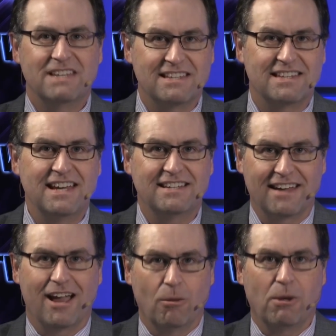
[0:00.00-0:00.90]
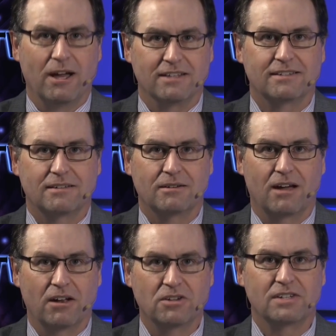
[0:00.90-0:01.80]
seeks to help us
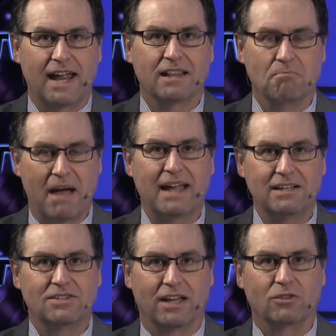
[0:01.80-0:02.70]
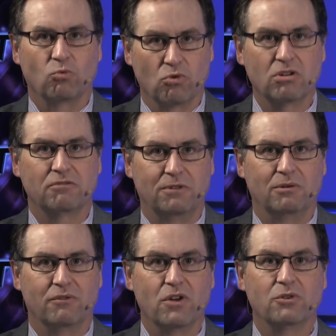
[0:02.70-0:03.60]
understand the mindset, the
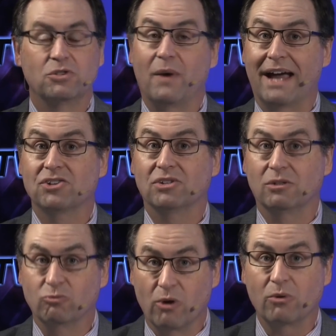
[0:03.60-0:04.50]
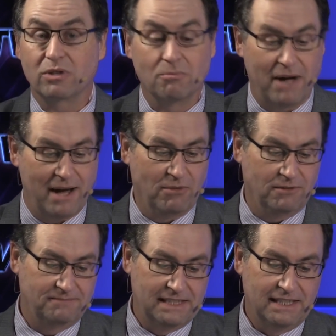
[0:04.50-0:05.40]
worldview of those who actually wrote the
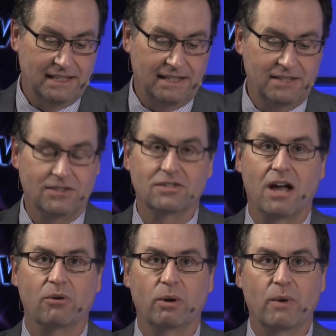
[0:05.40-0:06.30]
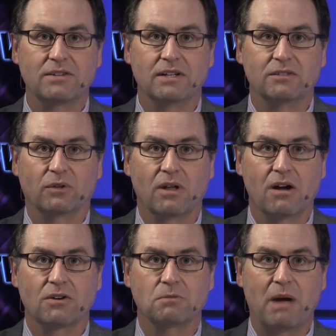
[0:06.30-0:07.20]
Bible. He's the scholar in residence for
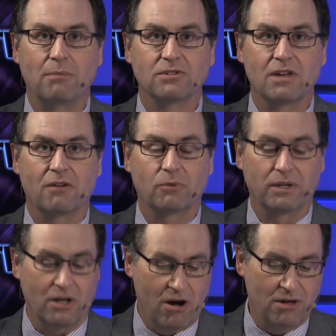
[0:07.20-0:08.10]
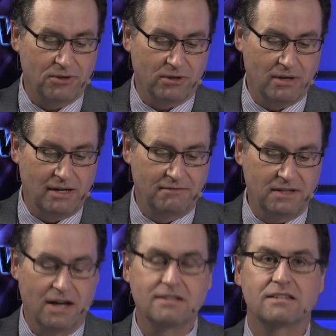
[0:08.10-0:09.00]
Logos Bible Software and the author of
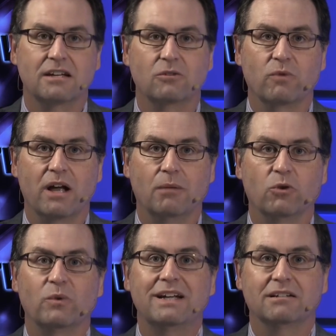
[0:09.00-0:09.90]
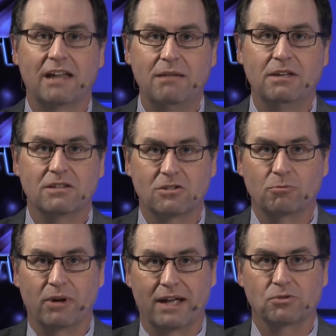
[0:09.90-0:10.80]
The Unseen Realm, Reclaiming the
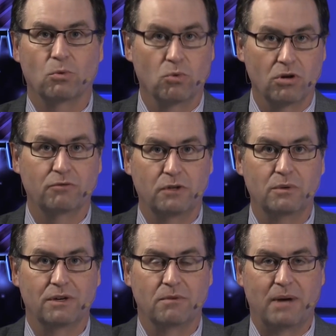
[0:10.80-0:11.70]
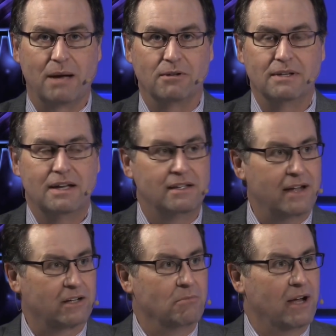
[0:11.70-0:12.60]
Supernatural Worldview of the Bible,
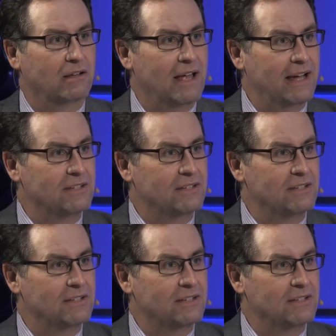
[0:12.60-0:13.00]
Dr. Michael